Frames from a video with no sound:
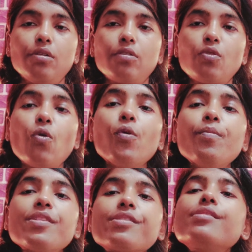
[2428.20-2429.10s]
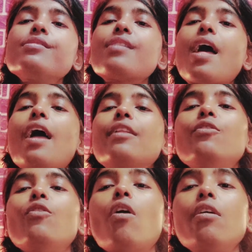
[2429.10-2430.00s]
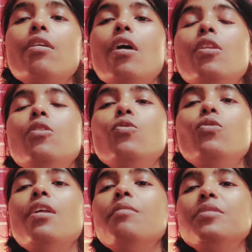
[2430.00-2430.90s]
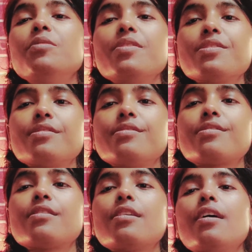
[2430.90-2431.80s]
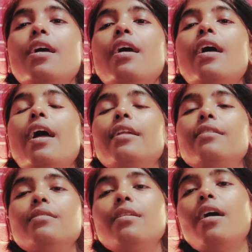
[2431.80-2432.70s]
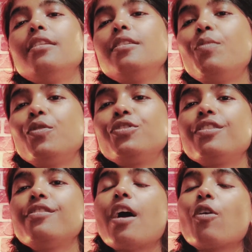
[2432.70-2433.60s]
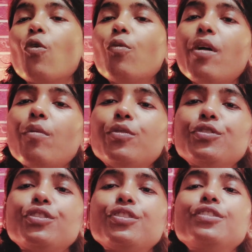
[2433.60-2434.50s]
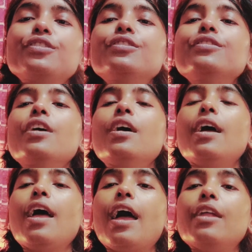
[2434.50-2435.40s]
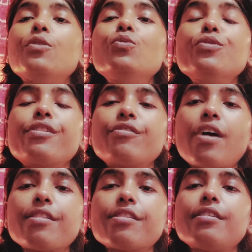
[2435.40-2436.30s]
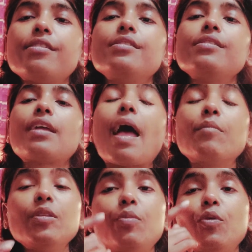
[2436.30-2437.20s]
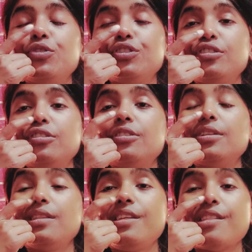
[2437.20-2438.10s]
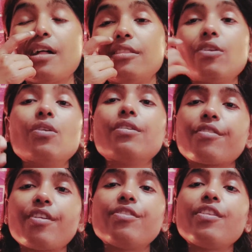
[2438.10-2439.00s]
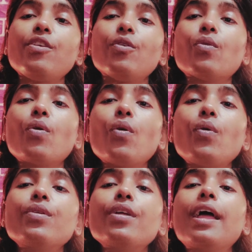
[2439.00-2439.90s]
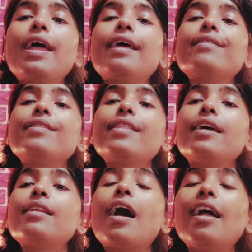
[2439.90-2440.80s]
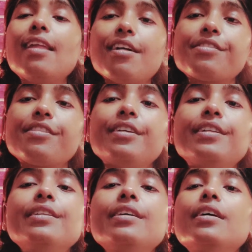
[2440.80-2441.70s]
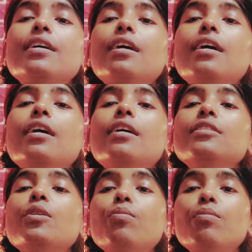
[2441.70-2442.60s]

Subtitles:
core muscles and your low lumbar muscles, and the other postures are cobra posture and ustrasan, camel posture. These are the strengthening your core. And then halasan, the